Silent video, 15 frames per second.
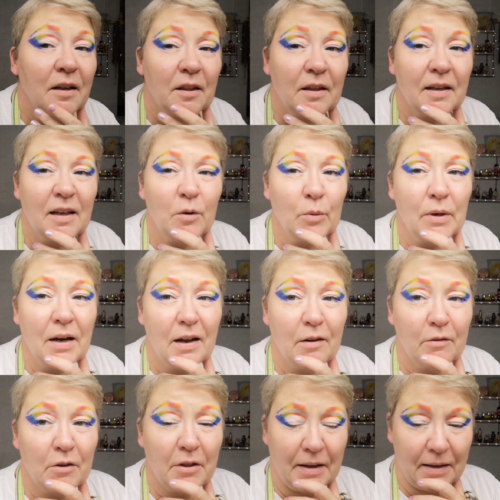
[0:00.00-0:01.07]
I think I will
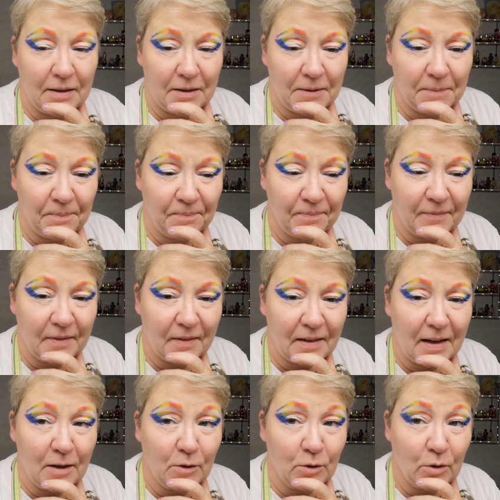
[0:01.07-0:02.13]
have a think.
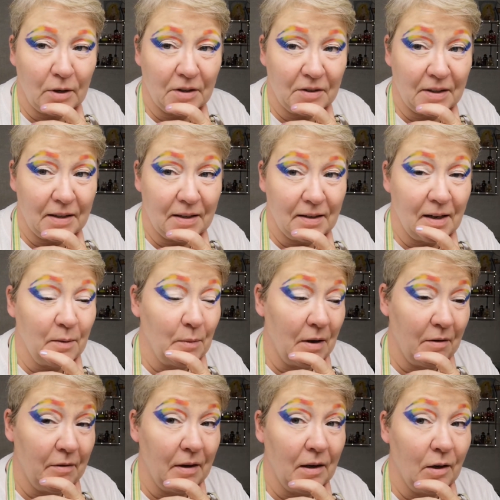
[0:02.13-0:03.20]
As you can see, I'm
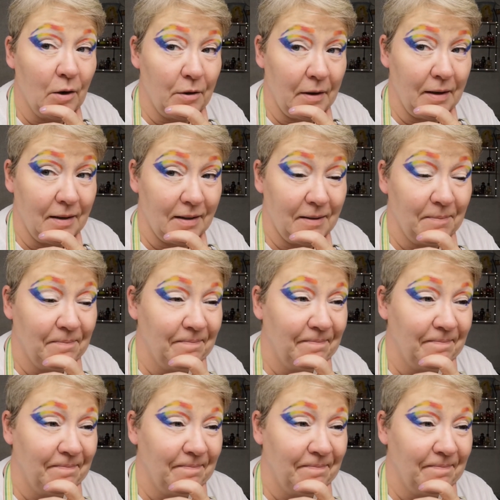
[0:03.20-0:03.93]
having a think.